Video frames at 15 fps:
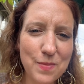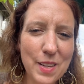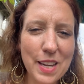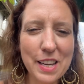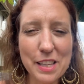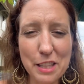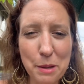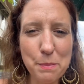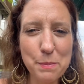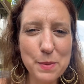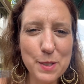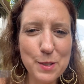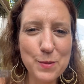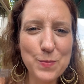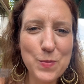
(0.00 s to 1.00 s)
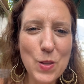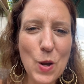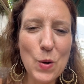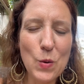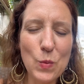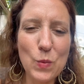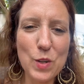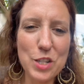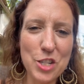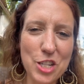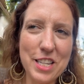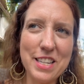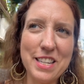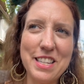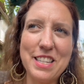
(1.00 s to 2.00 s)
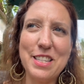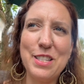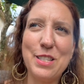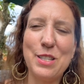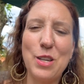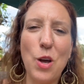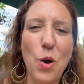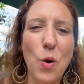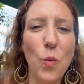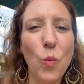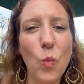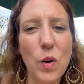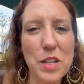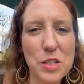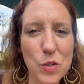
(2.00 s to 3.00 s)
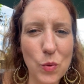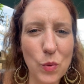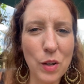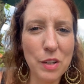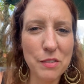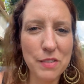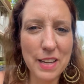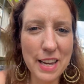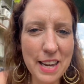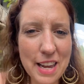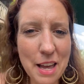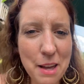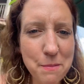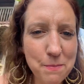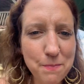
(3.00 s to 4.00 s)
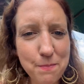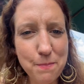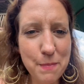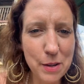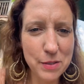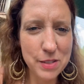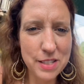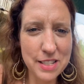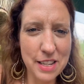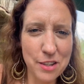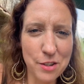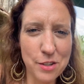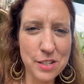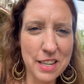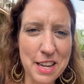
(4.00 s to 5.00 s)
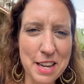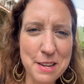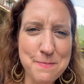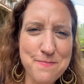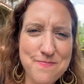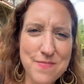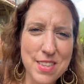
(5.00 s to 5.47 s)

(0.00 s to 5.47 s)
eclipse, which is 1:12 a.m. Mountain Standard Time.